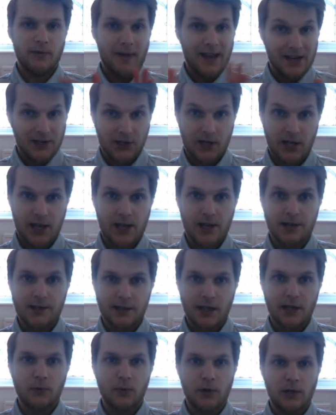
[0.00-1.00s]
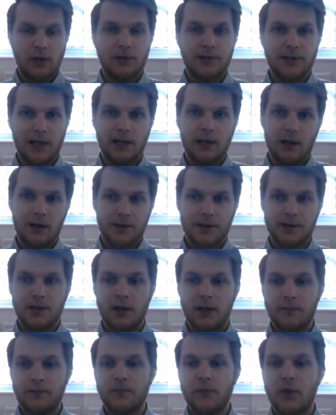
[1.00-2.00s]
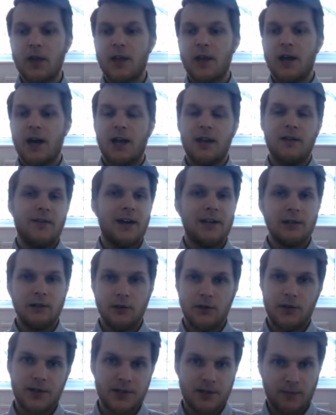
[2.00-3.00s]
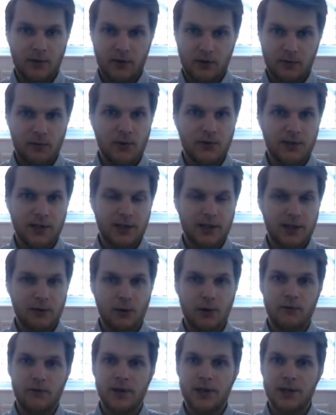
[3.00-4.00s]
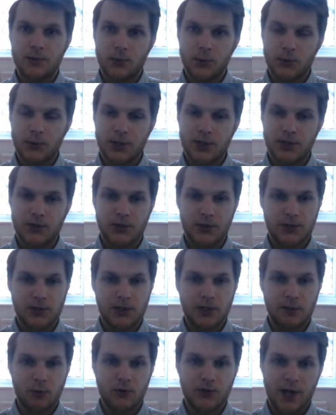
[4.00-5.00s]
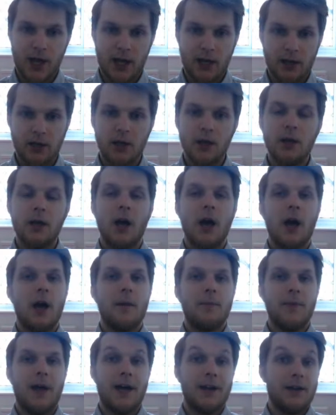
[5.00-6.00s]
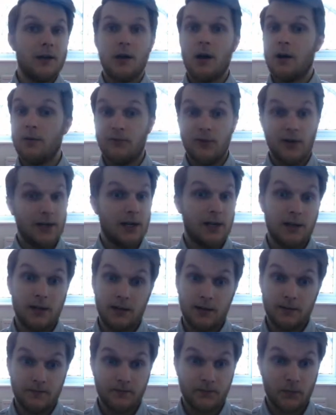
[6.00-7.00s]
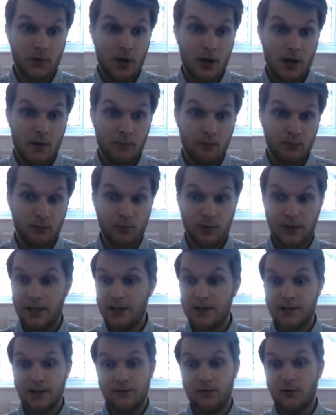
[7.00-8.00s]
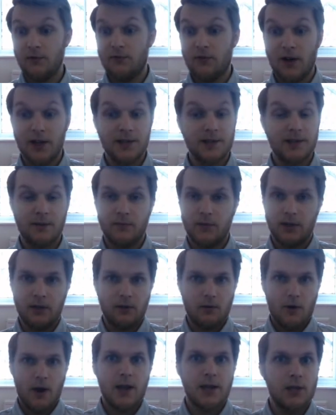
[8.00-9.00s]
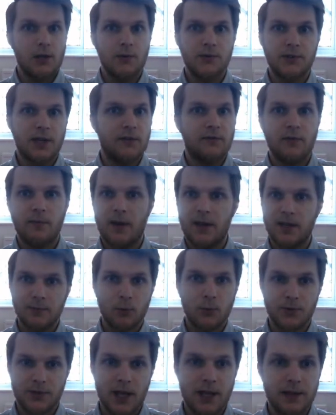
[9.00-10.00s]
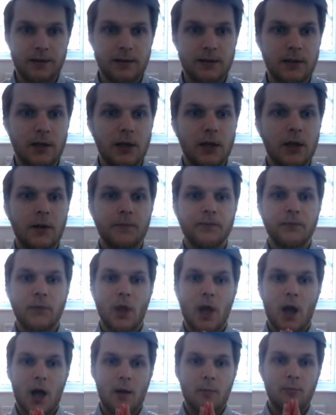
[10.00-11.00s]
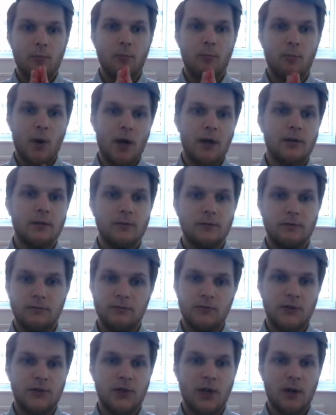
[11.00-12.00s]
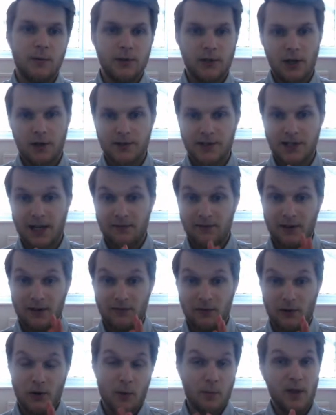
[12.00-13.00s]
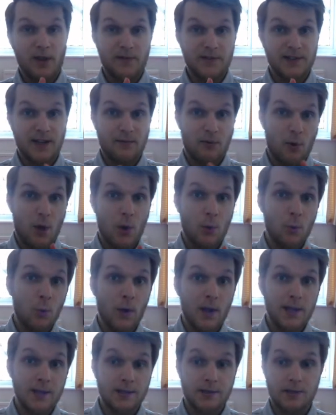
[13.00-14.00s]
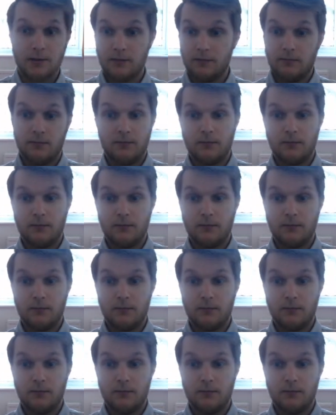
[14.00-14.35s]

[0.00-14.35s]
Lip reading: the major keys, like we looked at last time, and I've had a look at some other music theory resources just to double check, and I can't find anything. Please, if you find something, great, use it if it makes more sense. But determined goats cleverly follow beavers everywhere always.